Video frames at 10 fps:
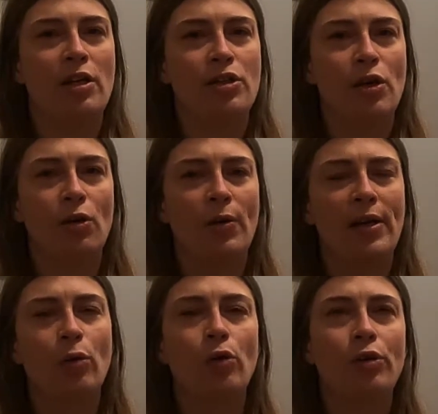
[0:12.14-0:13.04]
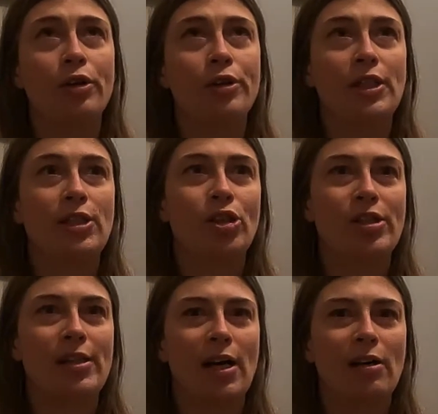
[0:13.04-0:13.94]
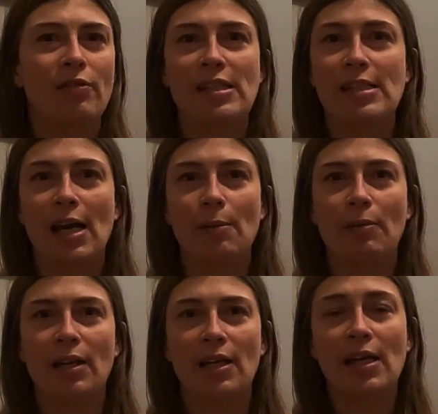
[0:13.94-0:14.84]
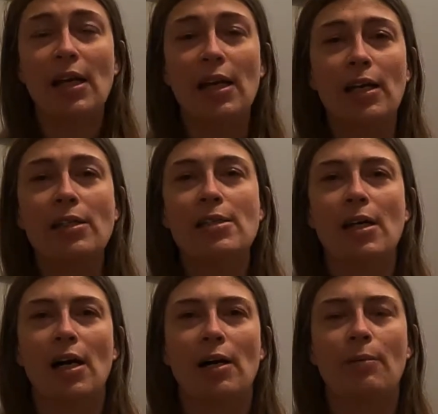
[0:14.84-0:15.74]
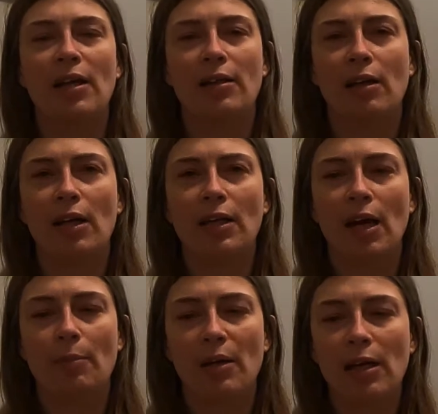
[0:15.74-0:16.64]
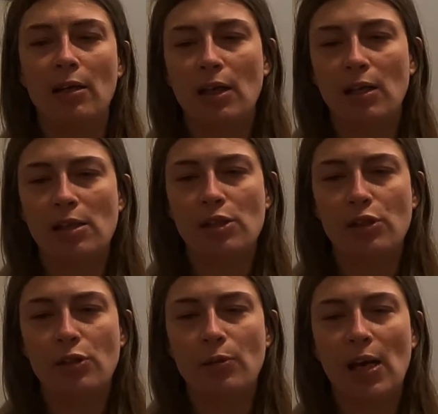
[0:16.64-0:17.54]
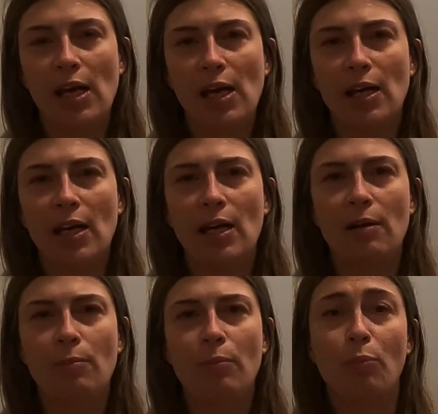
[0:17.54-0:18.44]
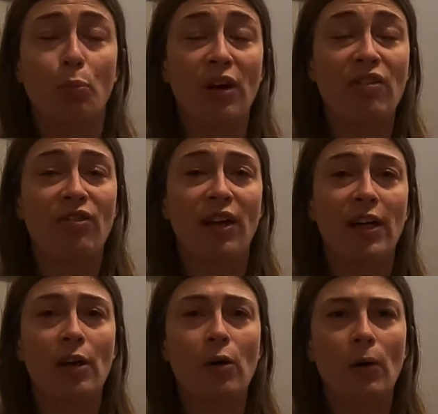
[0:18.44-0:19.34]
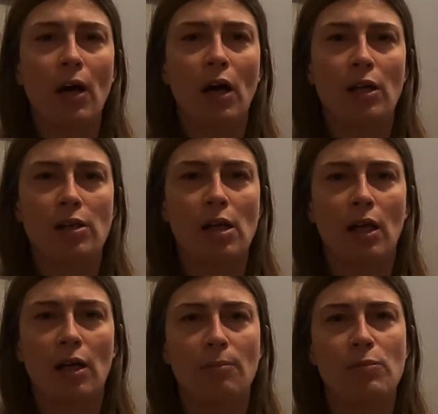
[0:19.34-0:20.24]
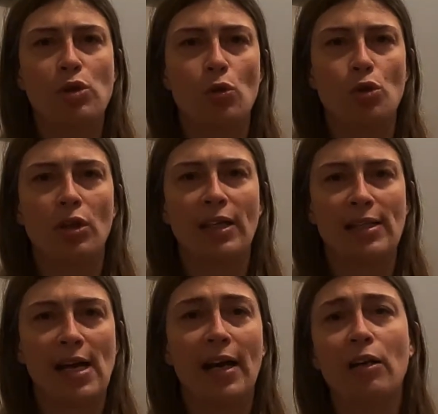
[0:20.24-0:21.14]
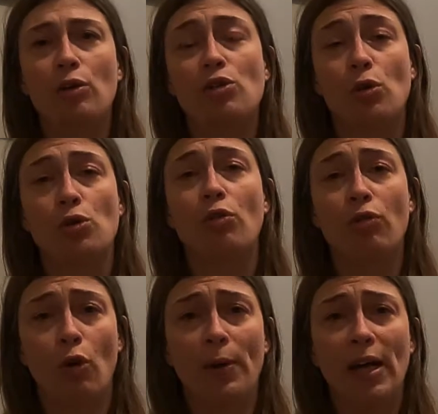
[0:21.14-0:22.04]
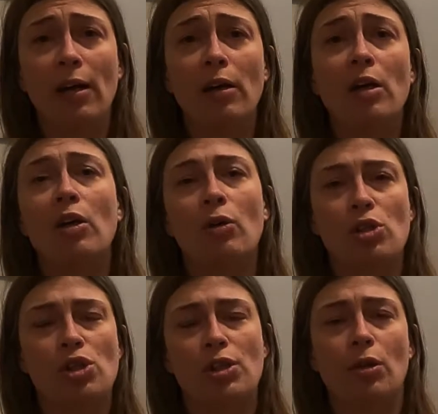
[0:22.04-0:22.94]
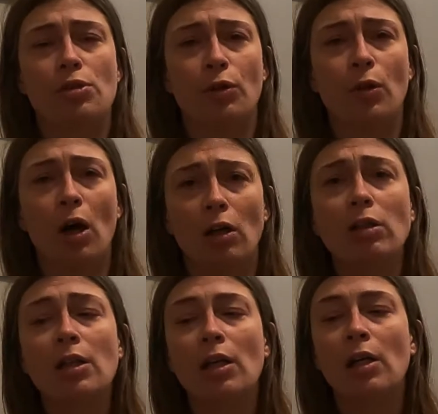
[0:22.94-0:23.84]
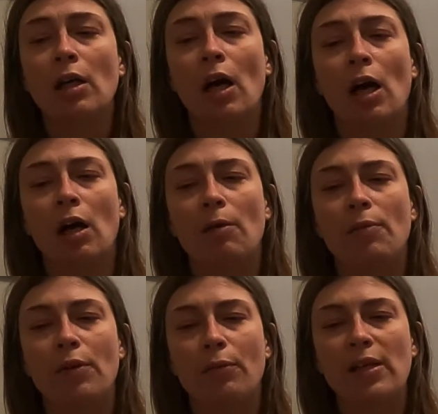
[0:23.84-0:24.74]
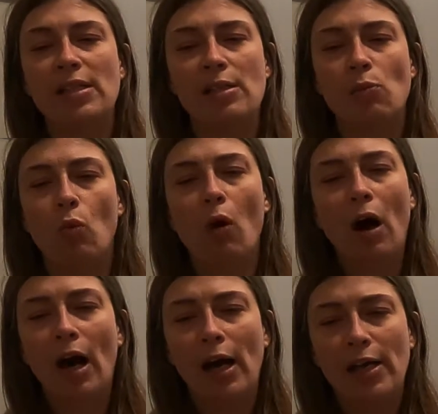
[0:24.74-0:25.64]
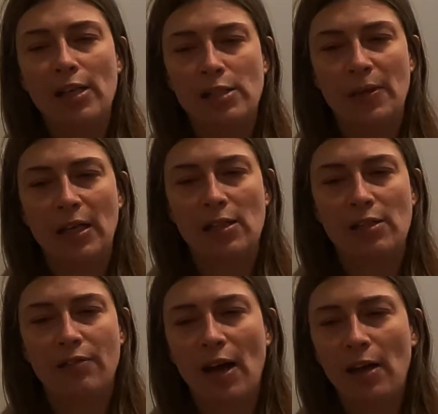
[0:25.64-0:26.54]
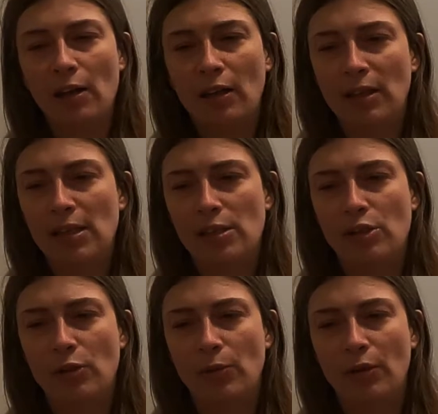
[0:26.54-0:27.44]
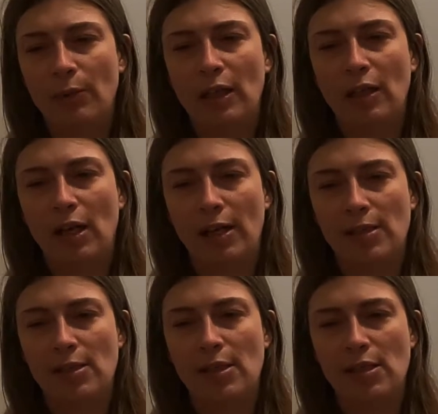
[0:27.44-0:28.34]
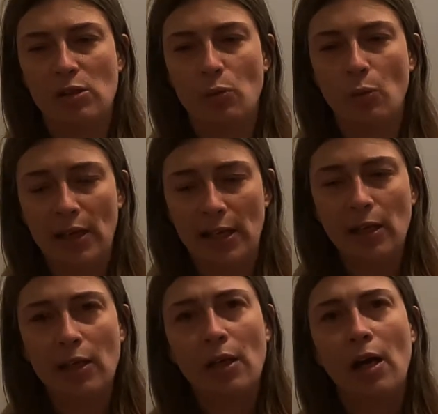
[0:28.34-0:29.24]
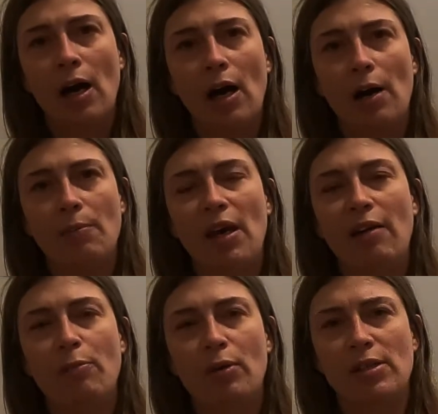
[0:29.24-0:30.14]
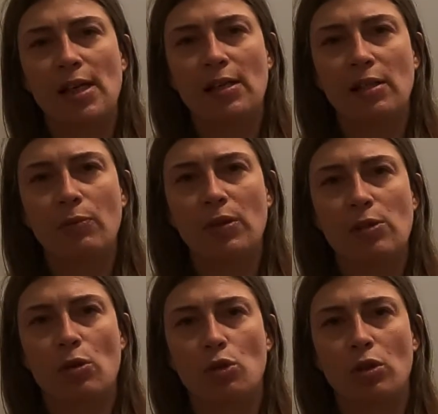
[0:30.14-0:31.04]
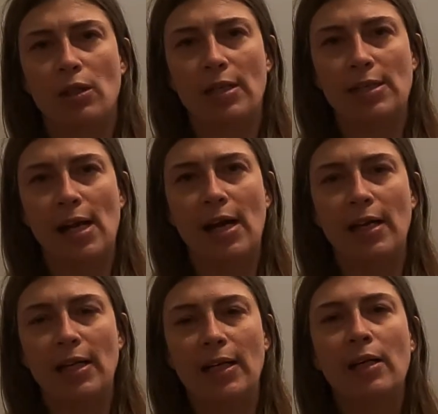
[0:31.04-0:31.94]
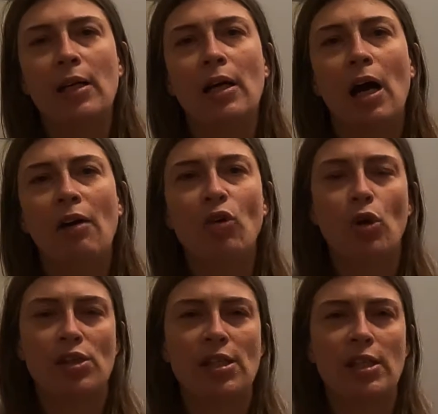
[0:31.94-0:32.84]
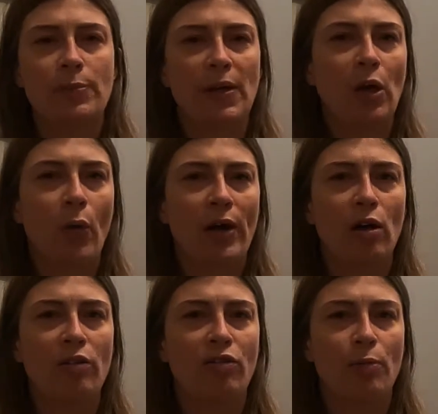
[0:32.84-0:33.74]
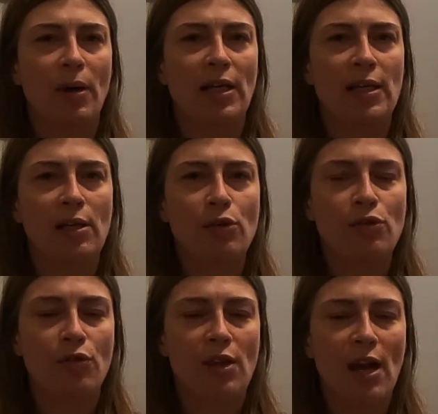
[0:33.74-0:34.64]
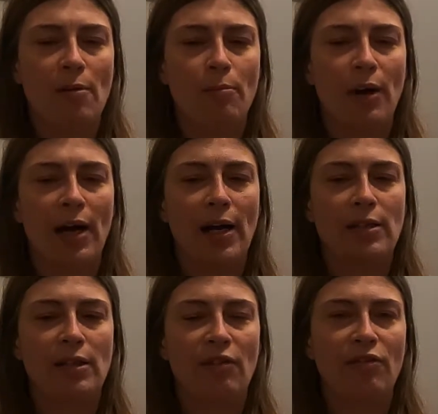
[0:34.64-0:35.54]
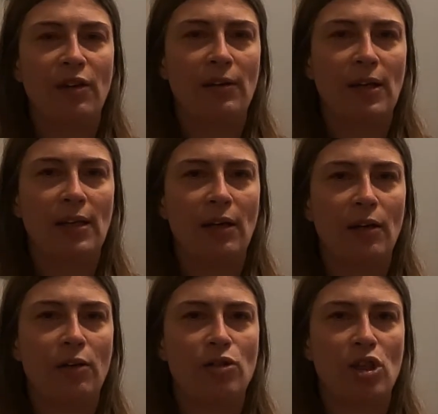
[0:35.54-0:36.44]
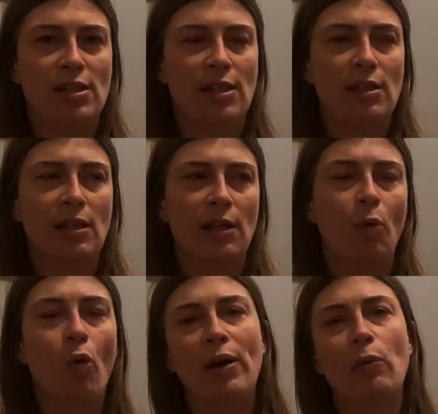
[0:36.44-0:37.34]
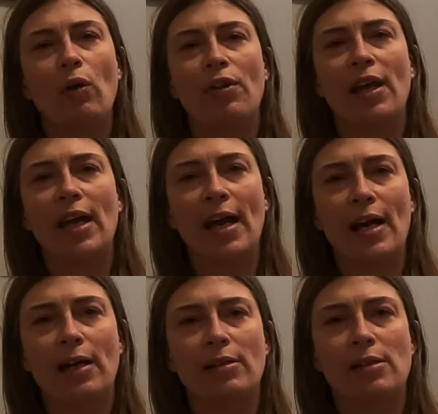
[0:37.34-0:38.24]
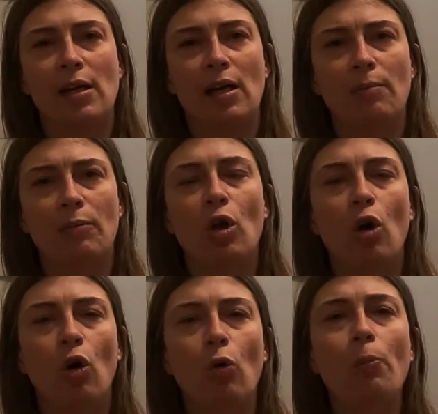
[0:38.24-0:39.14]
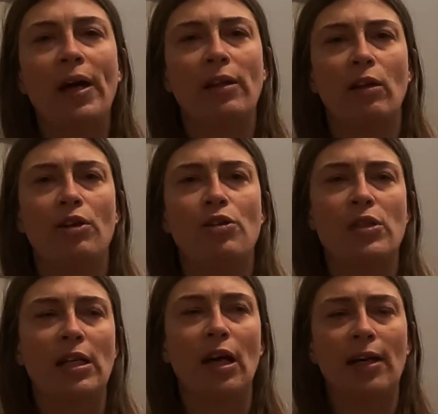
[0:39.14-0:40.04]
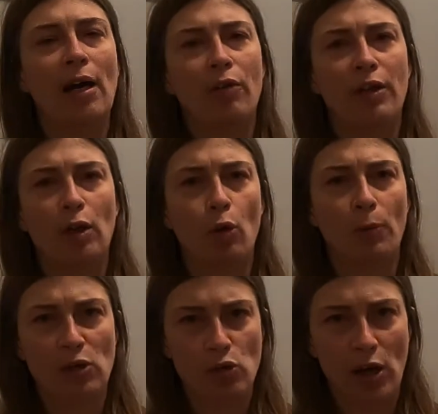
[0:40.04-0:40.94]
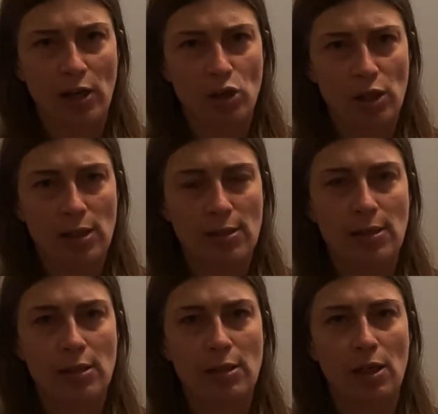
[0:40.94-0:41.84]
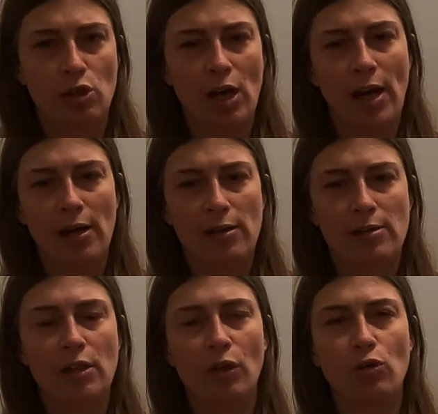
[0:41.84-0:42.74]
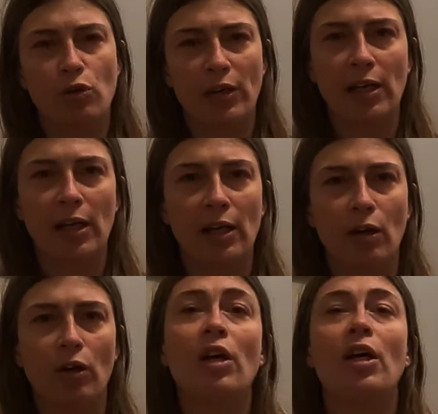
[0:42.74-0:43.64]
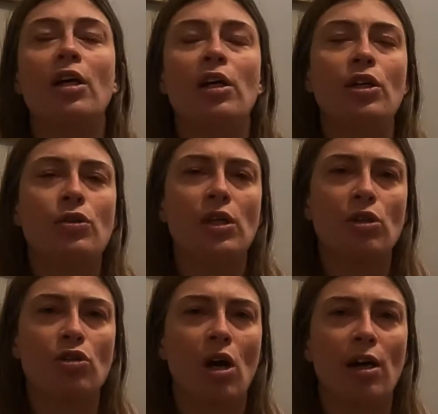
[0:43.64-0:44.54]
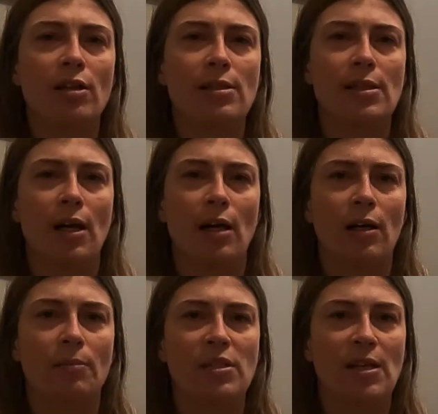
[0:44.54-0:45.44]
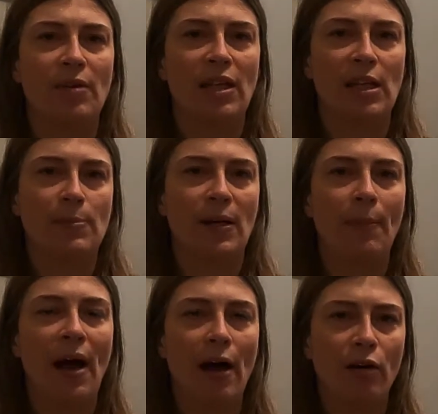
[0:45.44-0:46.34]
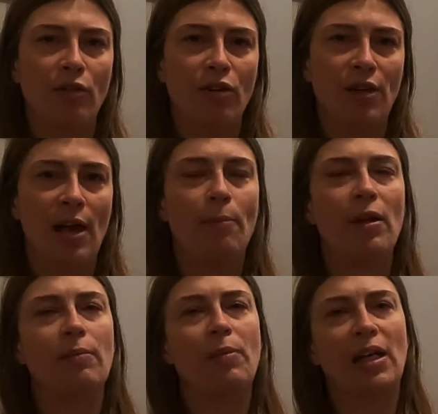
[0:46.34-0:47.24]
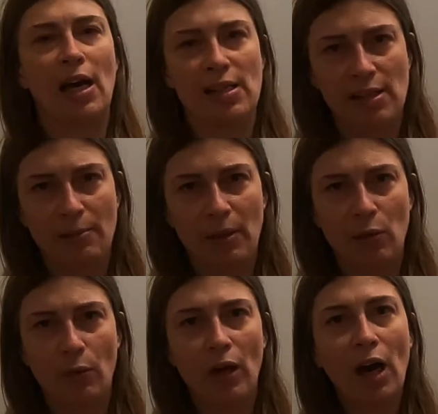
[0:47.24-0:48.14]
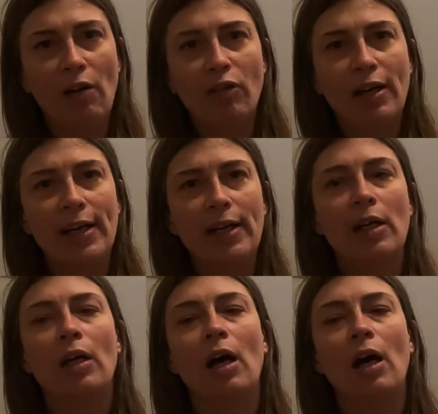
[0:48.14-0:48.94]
So in order to just kind of escape the heat, I thought I'd come in and do a brief video on social anxiety or social phobia, which is also called. The reason why is because I've had at least 2 or 3 clients this week that have presented with social anxiety. Of course, this has been going on for many years for them, but they feel that they're just at a point where they can't cope, and they're using unhealthy coping strategies such as, drinking or using drugs, something that's been a pattern for them, but because they've been in recovery,